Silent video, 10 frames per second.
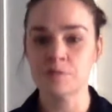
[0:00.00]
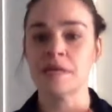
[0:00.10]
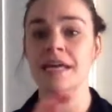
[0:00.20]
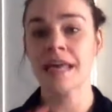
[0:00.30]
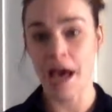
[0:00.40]

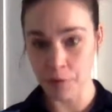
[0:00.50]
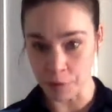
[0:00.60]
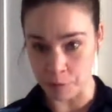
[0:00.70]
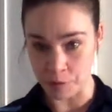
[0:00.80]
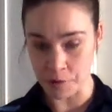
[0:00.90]

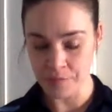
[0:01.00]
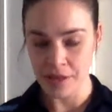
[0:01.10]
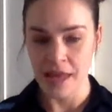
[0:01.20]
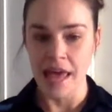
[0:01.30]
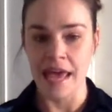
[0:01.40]
accountable
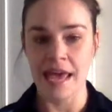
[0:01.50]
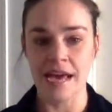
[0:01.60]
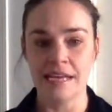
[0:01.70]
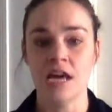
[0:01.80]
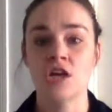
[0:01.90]

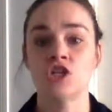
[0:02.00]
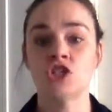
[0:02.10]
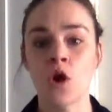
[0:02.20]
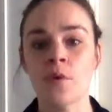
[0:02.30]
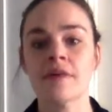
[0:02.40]
and
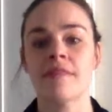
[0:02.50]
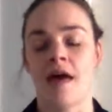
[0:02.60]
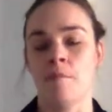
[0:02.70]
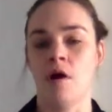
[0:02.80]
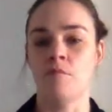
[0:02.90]
showing
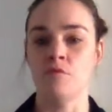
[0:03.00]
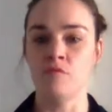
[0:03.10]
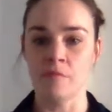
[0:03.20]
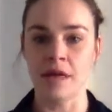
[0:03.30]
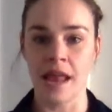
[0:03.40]
them a
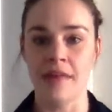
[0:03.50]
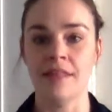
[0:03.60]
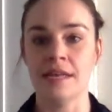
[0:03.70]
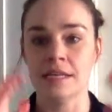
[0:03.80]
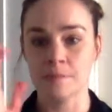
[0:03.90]
movement and then
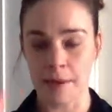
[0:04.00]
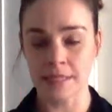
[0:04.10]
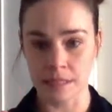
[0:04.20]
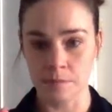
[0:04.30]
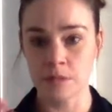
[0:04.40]

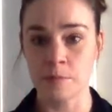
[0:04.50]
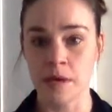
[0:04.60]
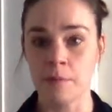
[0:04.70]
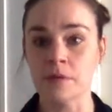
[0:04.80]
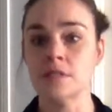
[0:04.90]
expecting them to be
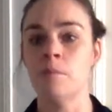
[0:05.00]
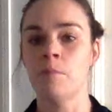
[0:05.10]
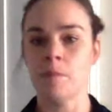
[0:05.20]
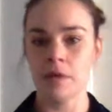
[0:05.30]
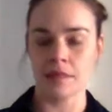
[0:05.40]
able to
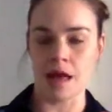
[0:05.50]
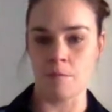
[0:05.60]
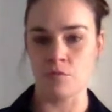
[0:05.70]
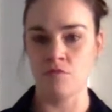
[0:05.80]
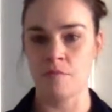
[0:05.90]
mimic
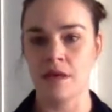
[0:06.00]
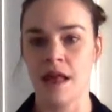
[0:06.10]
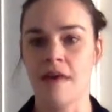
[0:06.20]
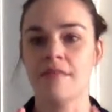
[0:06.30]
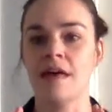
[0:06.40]
that movement
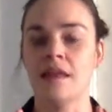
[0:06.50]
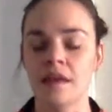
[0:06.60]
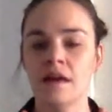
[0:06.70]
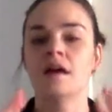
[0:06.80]
and then